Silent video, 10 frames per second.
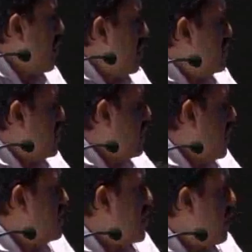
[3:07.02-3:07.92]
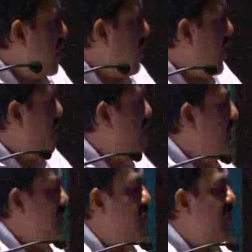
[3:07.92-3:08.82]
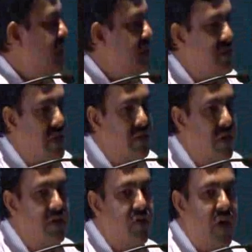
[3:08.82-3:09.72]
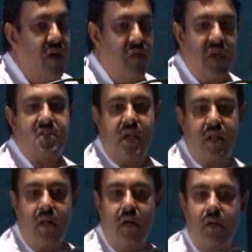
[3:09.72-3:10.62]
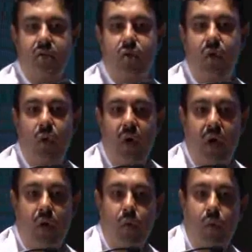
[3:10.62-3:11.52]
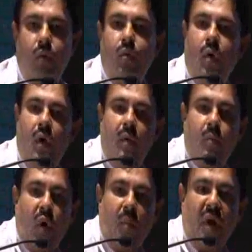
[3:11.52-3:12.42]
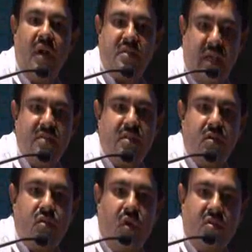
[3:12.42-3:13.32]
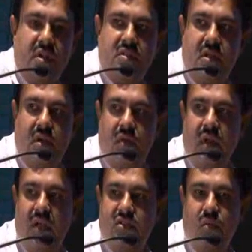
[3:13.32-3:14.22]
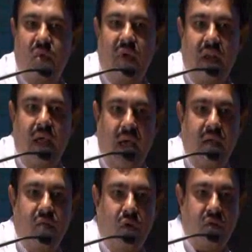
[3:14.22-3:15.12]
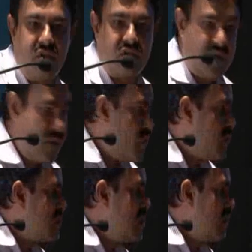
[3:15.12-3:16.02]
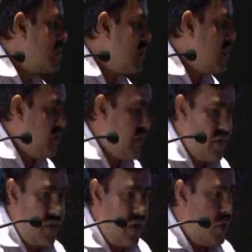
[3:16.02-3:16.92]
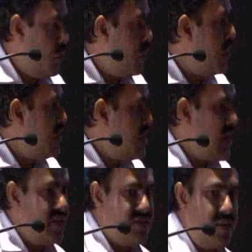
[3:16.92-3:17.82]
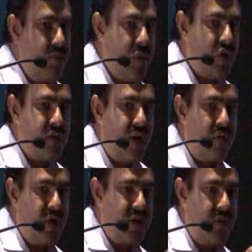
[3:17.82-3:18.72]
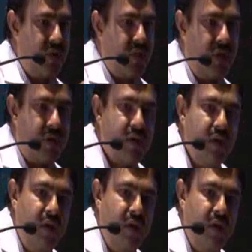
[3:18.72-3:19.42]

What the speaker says: whatever signal is coming back in case of passive sensor is a very weak signal. So you need to properly sense it. So your sensitivity has to be very high for such type of receivers. And then finally you digitize them, because nowadays everything,